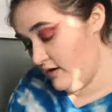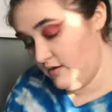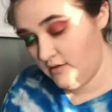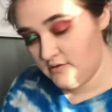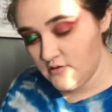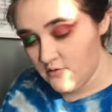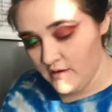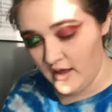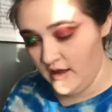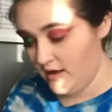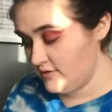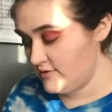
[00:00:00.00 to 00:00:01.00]
And that's
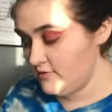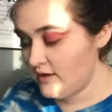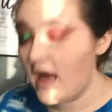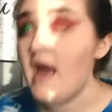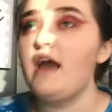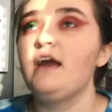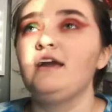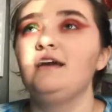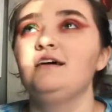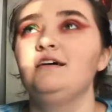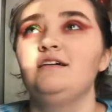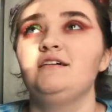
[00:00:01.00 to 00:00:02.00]
okay. It's
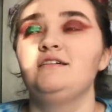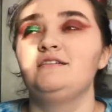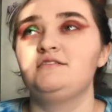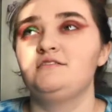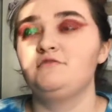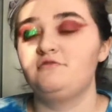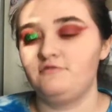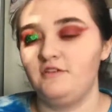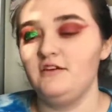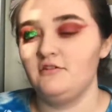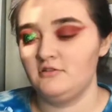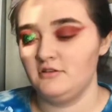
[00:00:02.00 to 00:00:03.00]
okay to
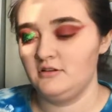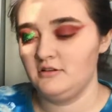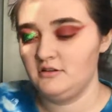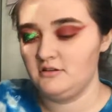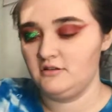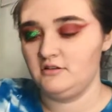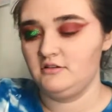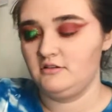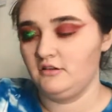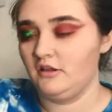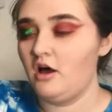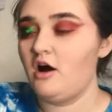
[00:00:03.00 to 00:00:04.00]
feel
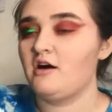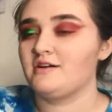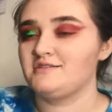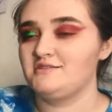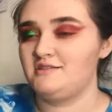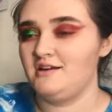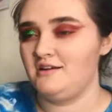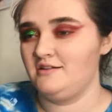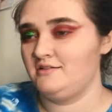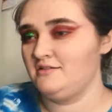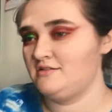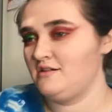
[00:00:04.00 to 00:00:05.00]
lost
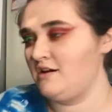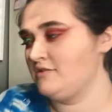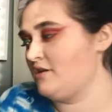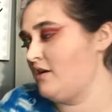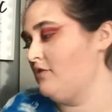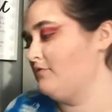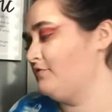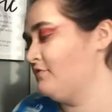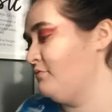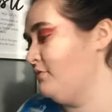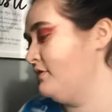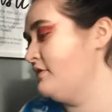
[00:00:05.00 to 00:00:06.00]
and
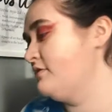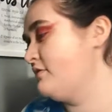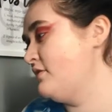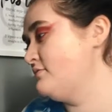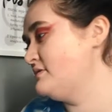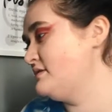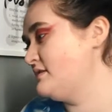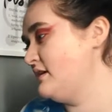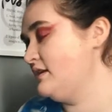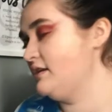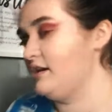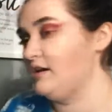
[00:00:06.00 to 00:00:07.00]
uncomfortable in your own
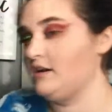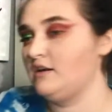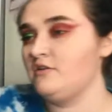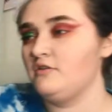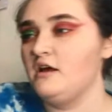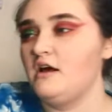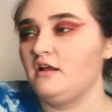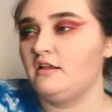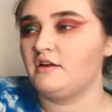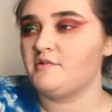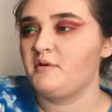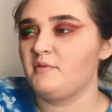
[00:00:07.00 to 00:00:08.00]
skin. Like, and I know
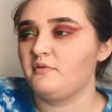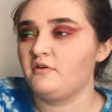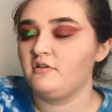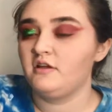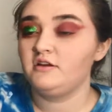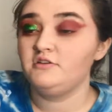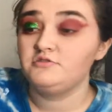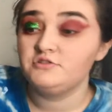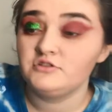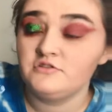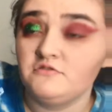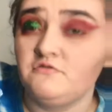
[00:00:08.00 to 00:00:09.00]
a lot of people are like, you
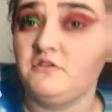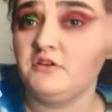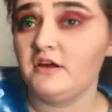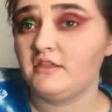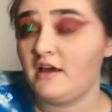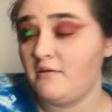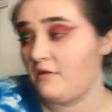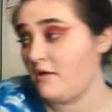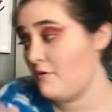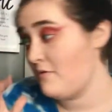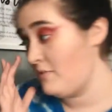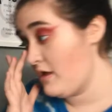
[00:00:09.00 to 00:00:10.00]
shouldn't feel like that,
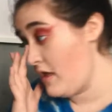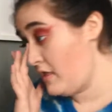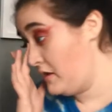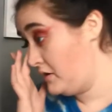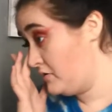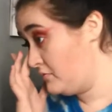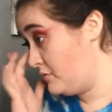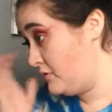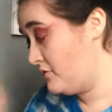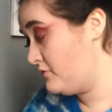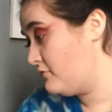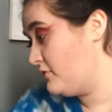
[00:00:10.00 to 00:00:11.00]
blah, blah, blah, like, you're
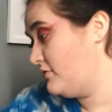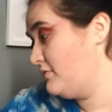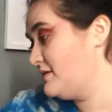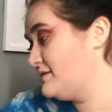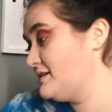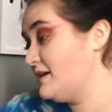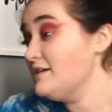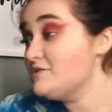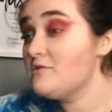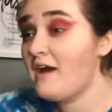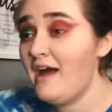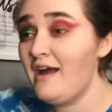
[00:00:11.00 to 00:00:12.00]
beautiful. But it's like,
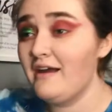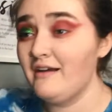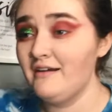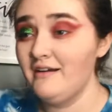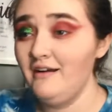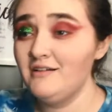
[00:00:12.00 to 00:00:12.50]
it's okay.